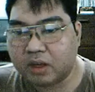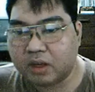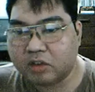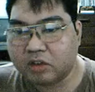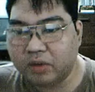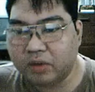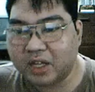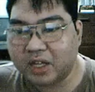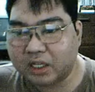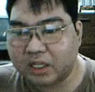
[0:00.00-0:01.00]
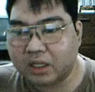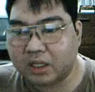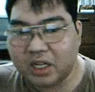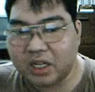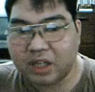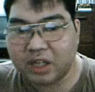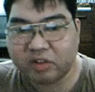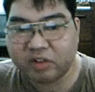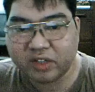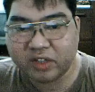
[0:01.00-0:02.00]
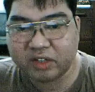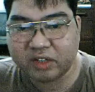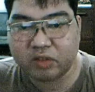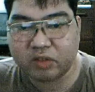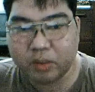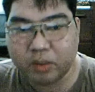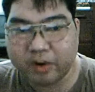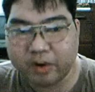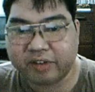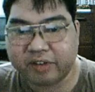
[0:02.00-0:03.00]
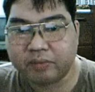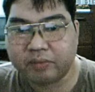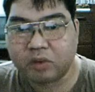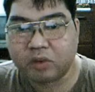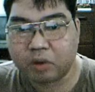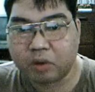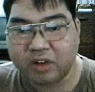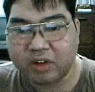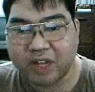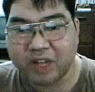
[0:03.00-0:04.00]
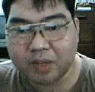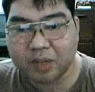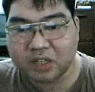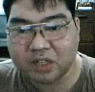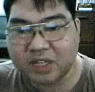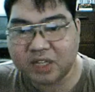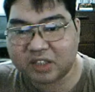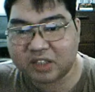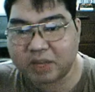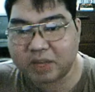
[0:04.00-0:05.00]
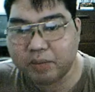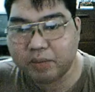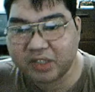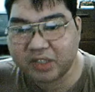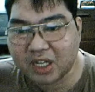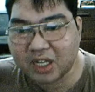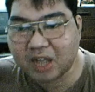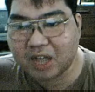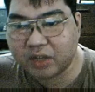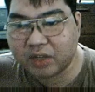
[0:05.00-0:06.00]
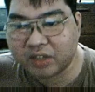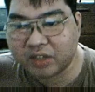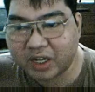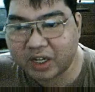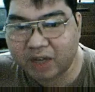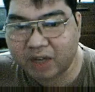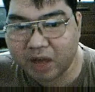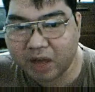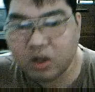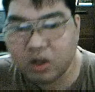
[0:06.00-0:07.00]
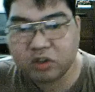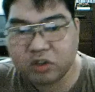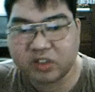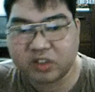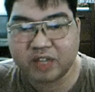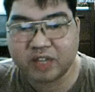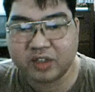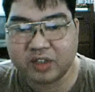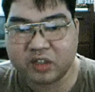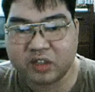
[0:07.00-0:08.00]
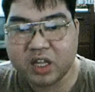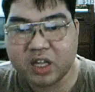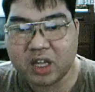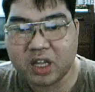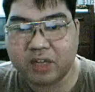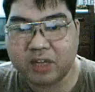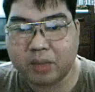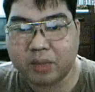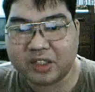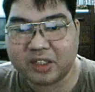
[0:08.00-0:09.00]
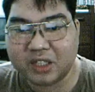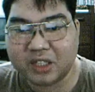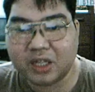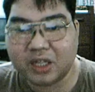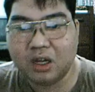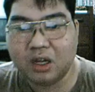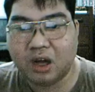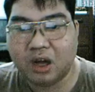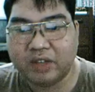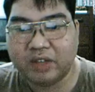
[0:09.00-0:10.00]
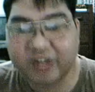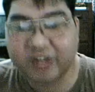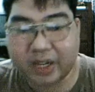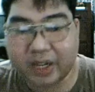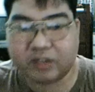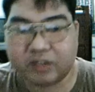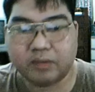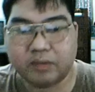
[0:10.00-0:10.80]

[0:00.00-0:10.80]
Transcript: several ethical, legal, and social issues will emerge. Commercial availability of tests may precede adequate understanding of how to use test results given the complexity of the genetics.